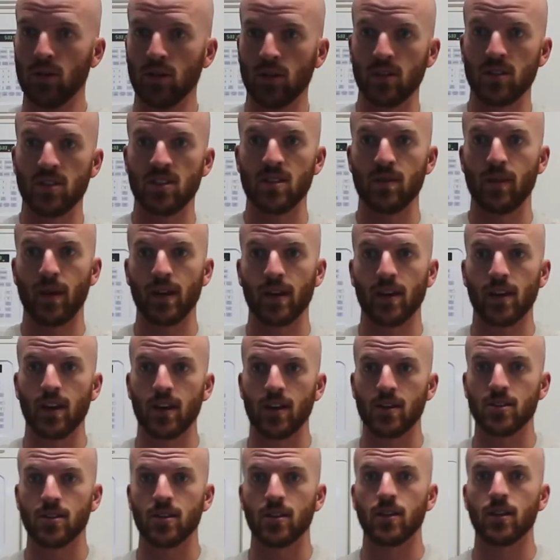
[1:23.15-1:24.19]
This is in my
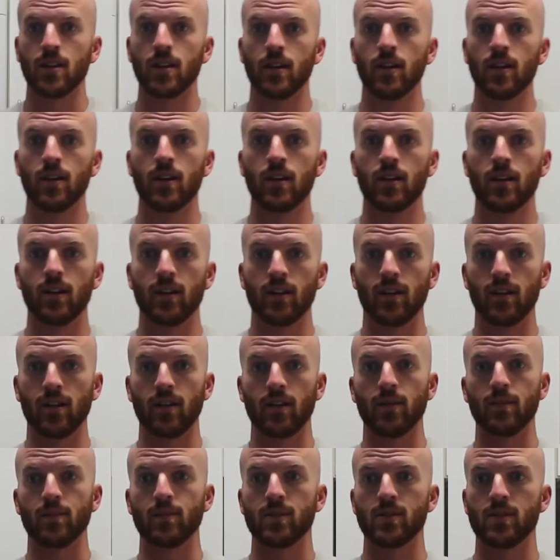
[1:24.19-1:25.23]
kitchen.
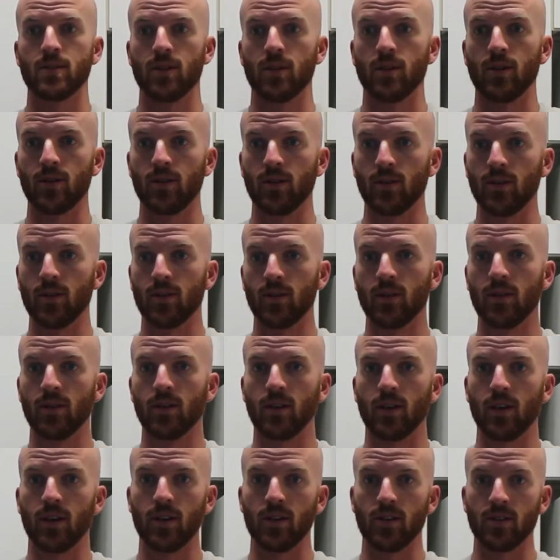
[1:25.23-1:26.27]
So
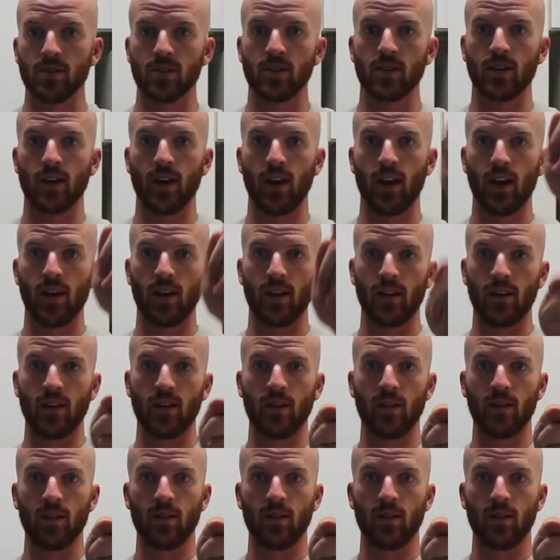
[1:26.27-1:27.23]
here's the Canon